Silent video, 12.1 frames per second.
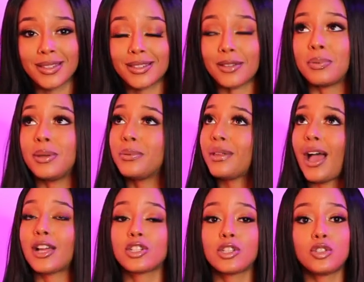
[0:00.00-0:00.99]
the people that
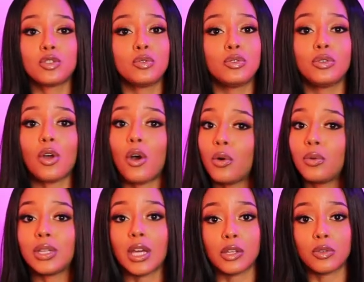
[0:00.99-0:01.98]
actually do know
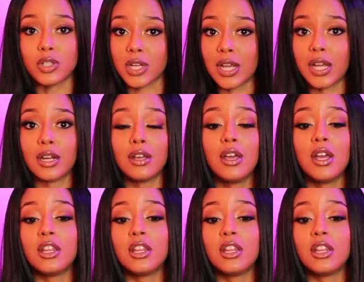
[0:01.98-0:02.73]
Yellow Jade,